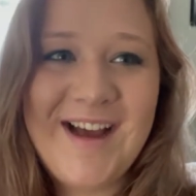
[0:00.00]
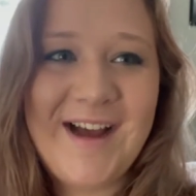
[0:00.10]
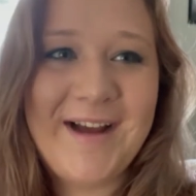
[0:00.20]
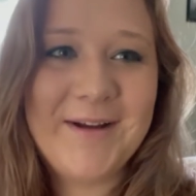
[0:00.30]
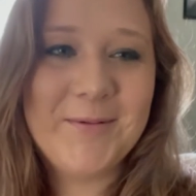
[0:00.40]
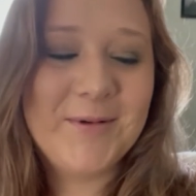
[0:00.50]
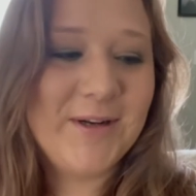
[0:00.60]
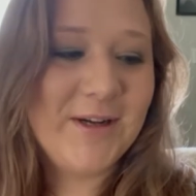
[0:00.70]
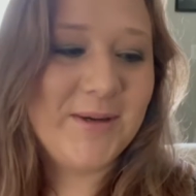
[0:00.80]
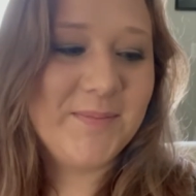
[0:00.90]
I
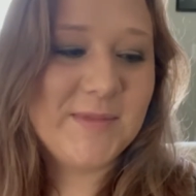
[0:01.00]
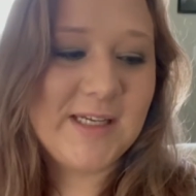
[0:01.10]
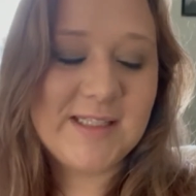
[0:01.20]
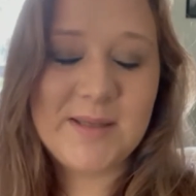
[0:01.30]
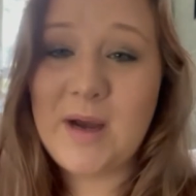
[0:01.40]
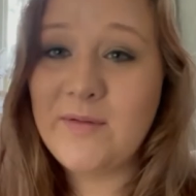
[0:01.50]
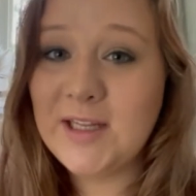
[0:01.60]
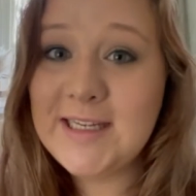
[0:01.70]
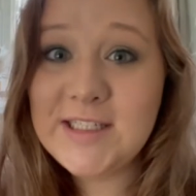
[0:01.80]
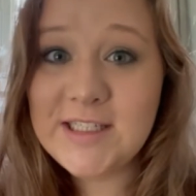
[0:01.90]
would take some
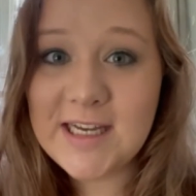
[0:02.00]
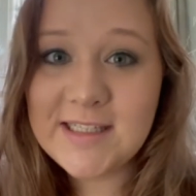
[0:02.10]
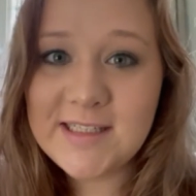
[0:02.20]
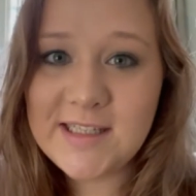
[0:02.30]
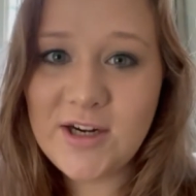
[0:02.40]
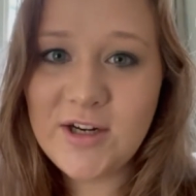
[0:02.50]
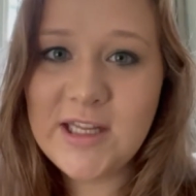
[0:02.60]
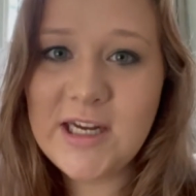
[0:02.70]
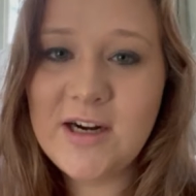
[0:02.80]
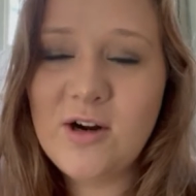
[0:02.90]
ovulation tests here and
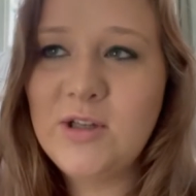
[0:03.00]
there,